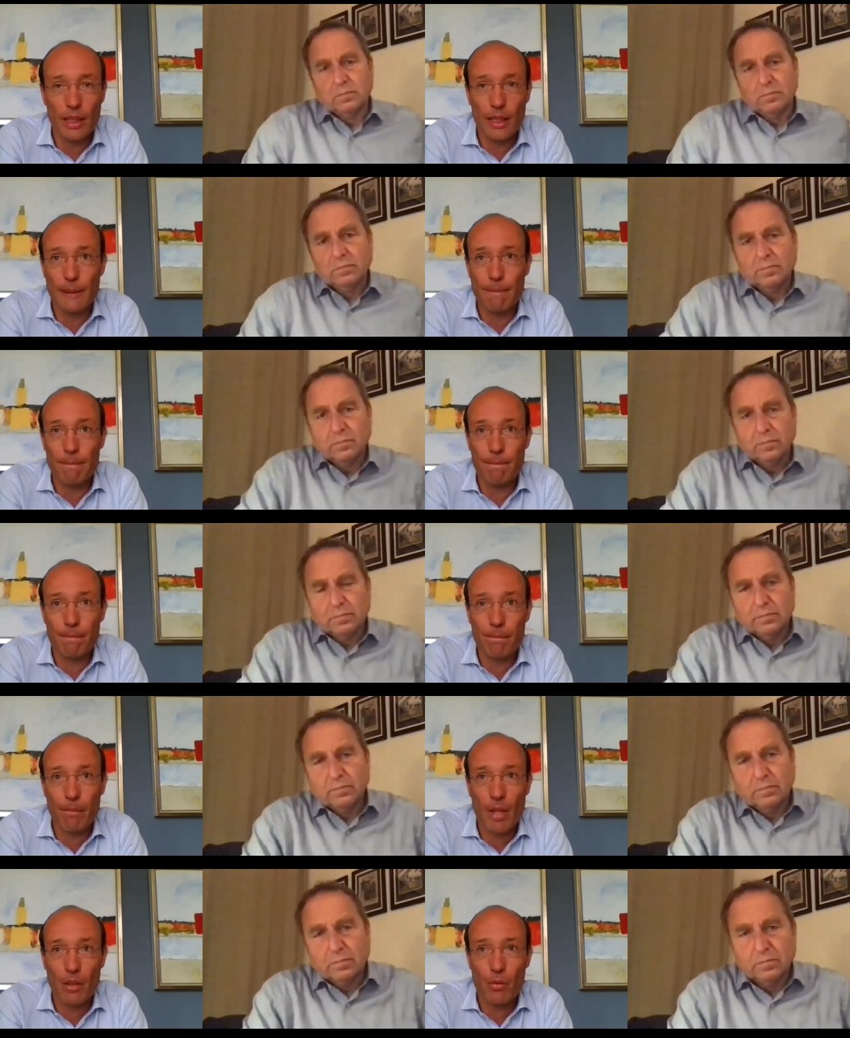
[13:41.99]
Speaker 1: Um,
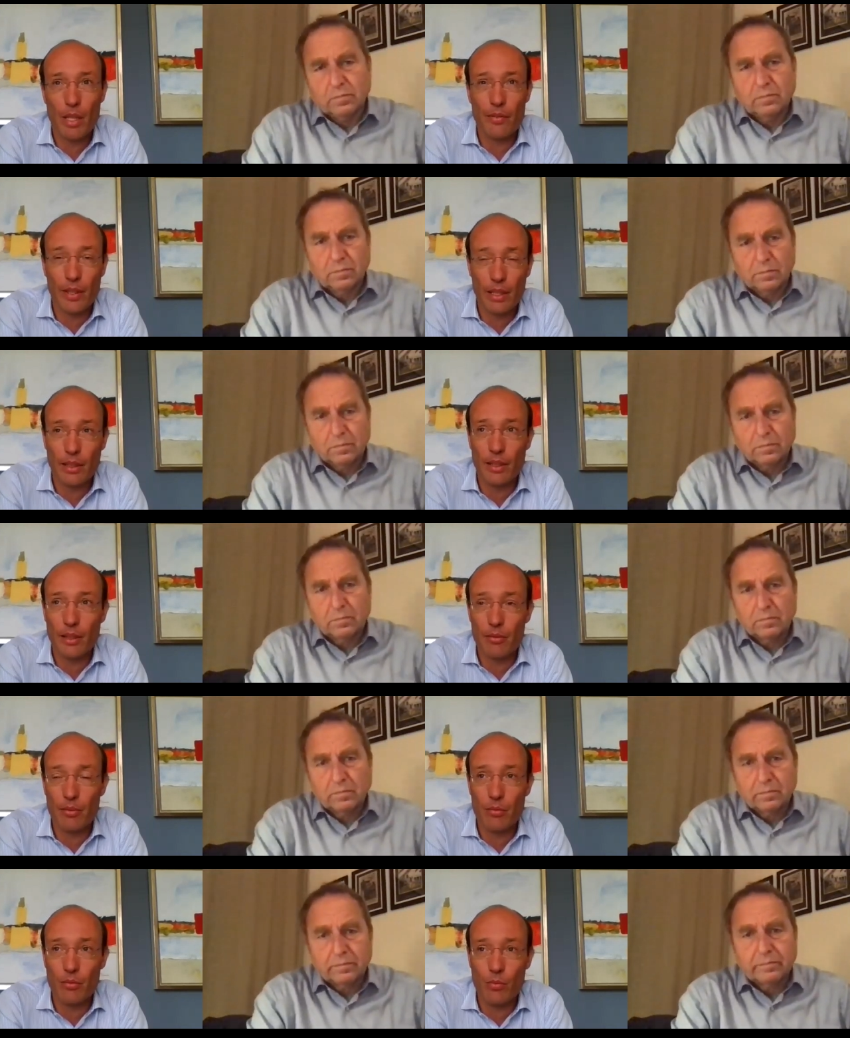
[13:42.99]
quite frankly,
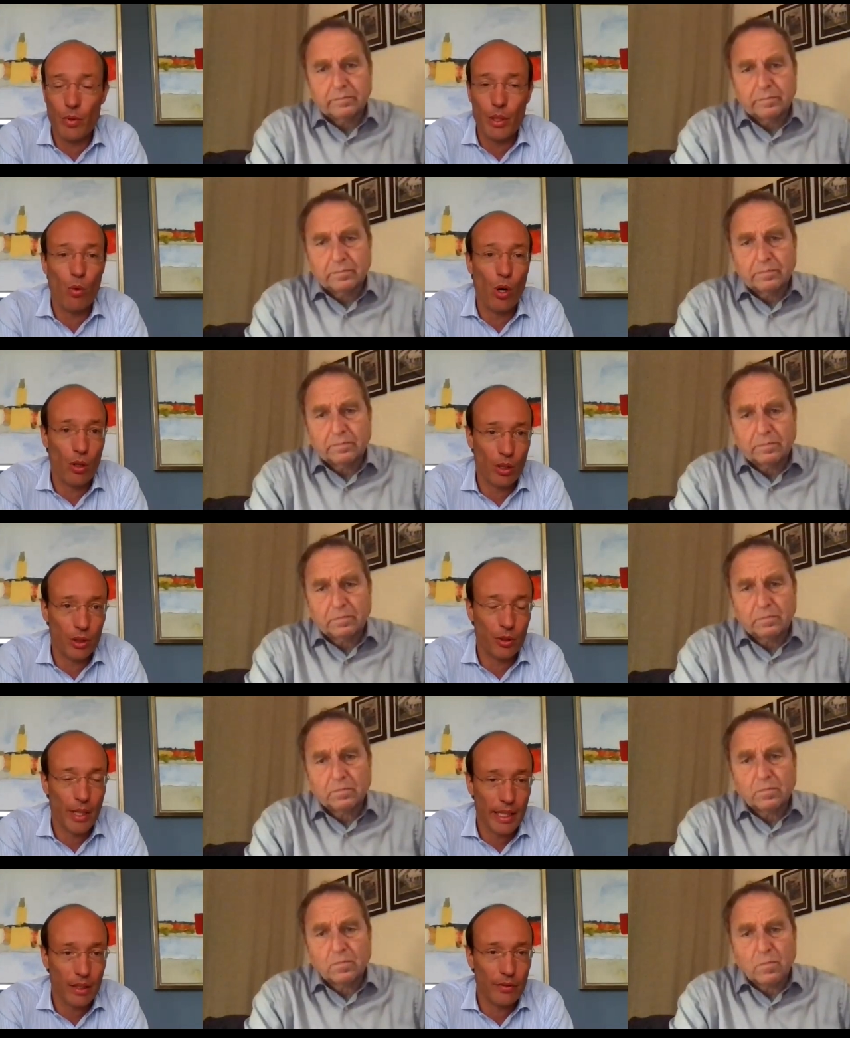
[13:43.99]
we were on
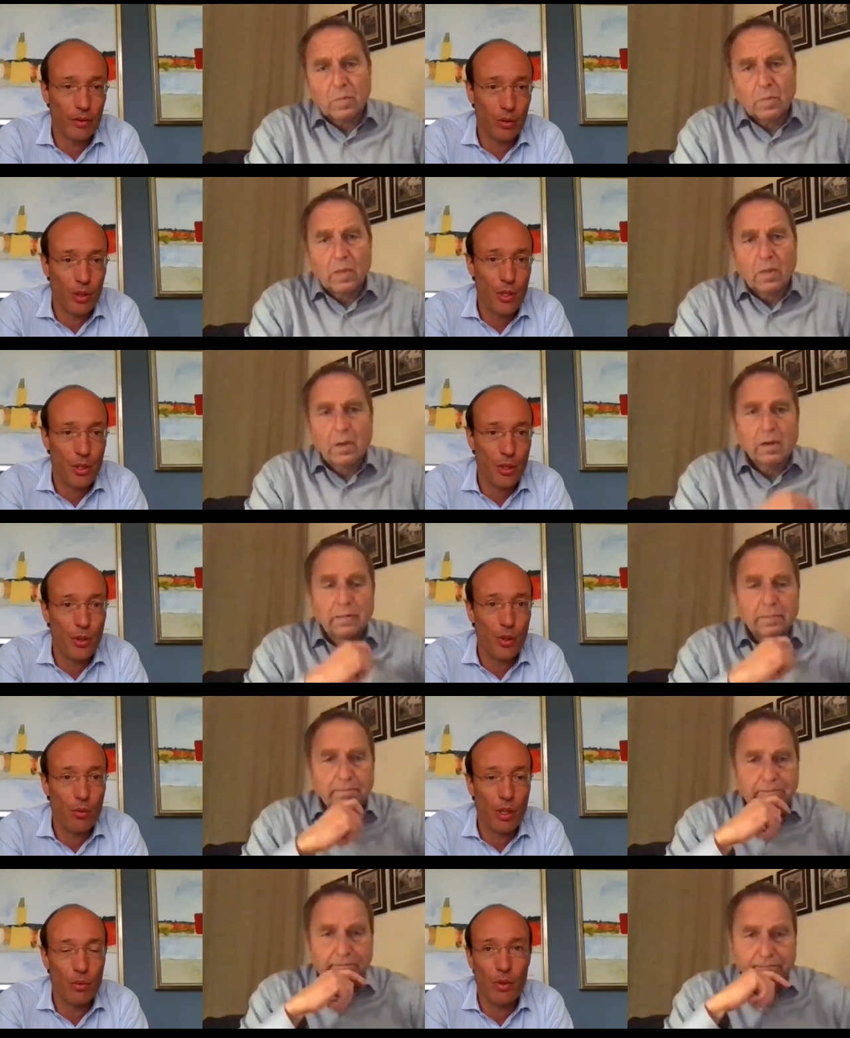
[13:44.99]
track, of course, to do
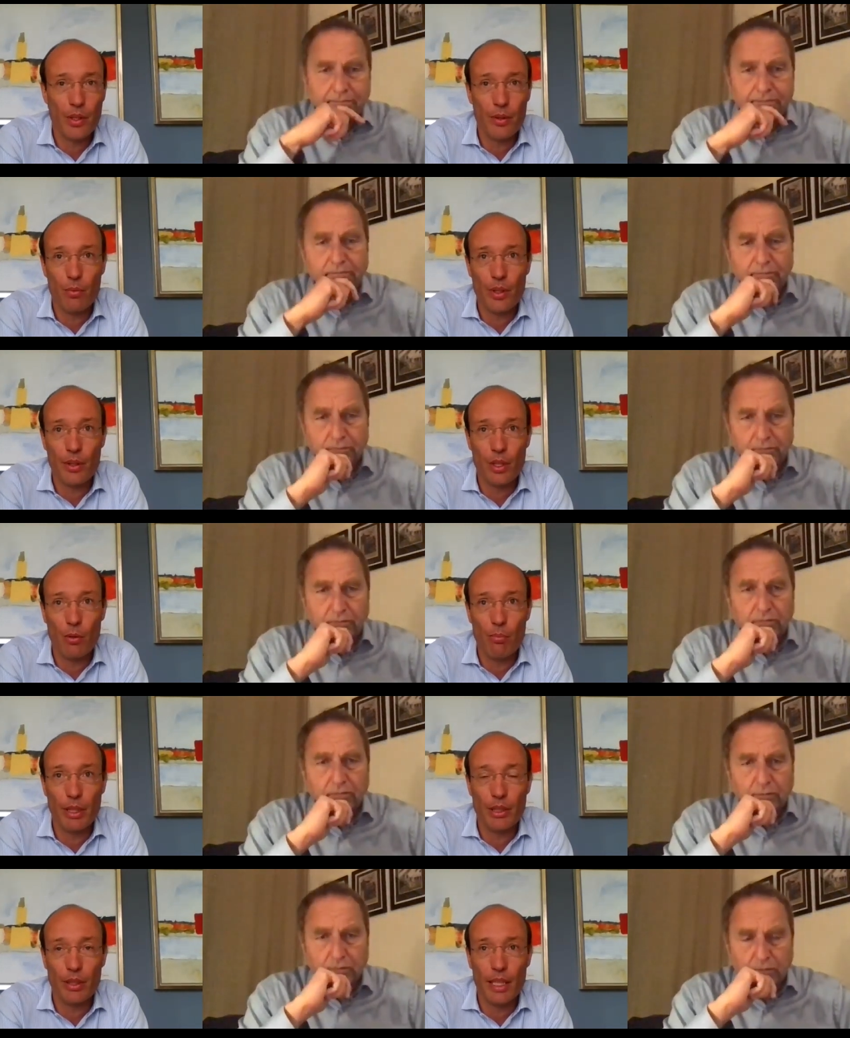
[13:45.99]
one with with
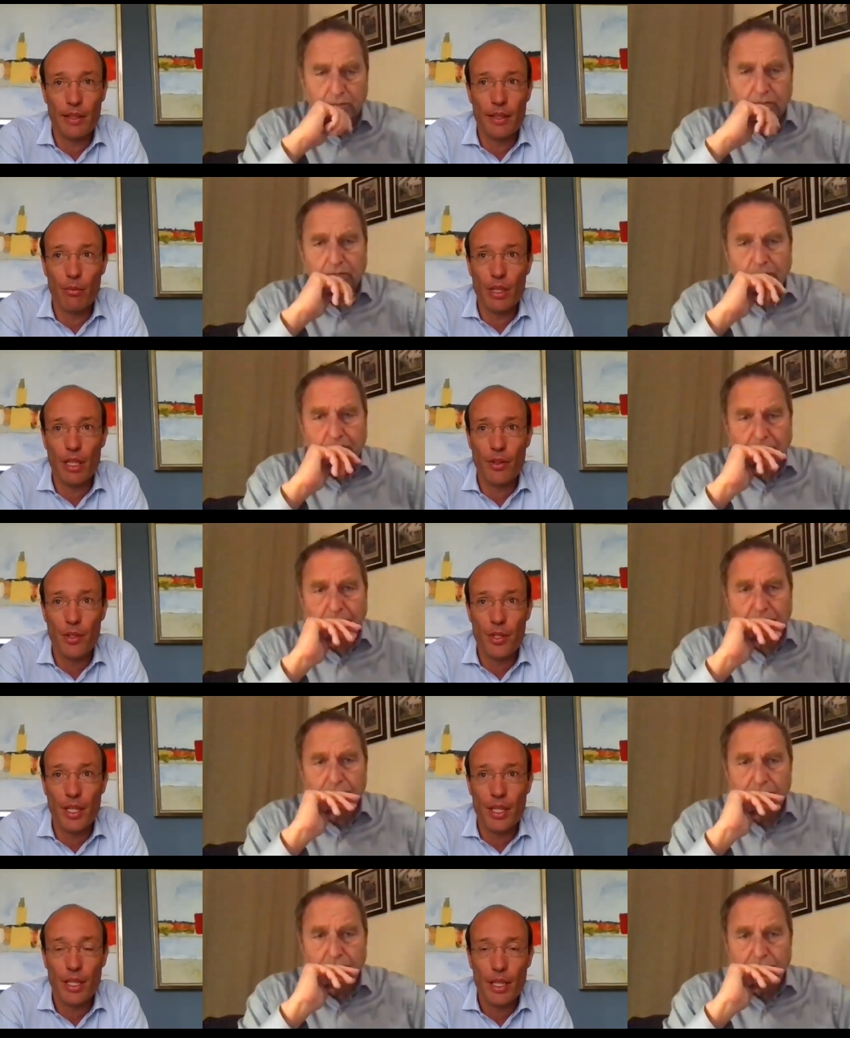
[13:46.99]
Copan United, and we have to
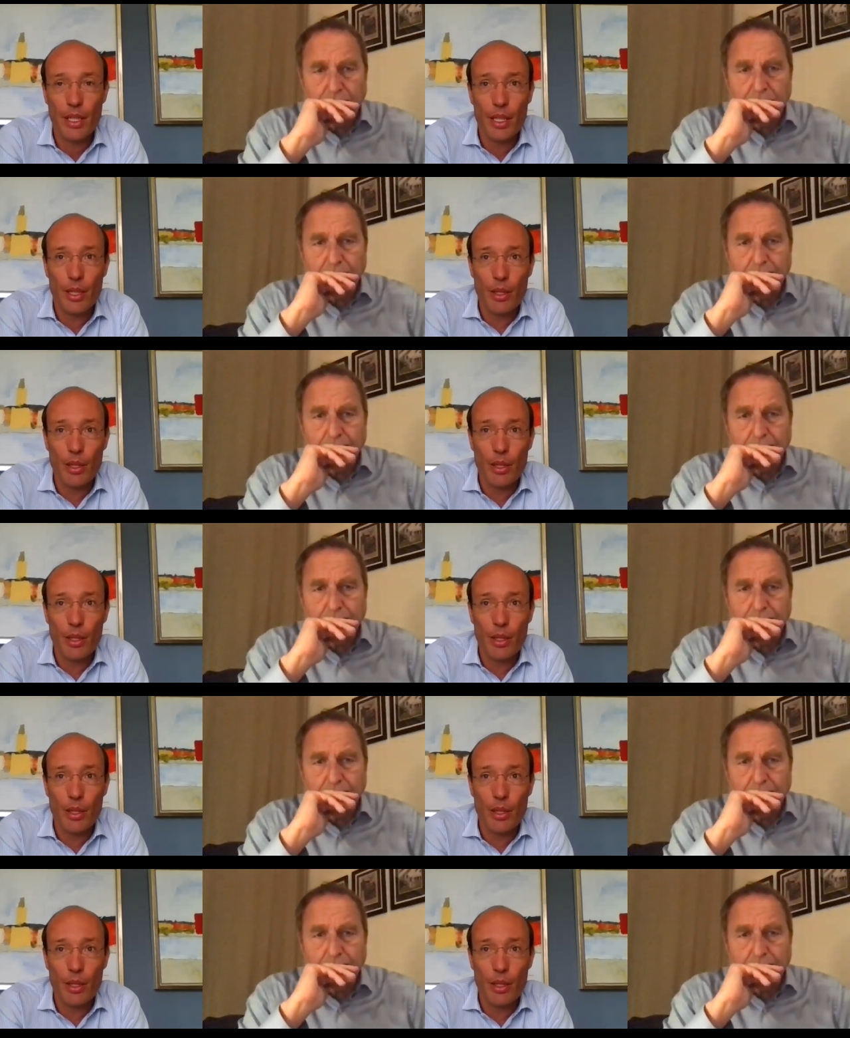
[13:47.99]
see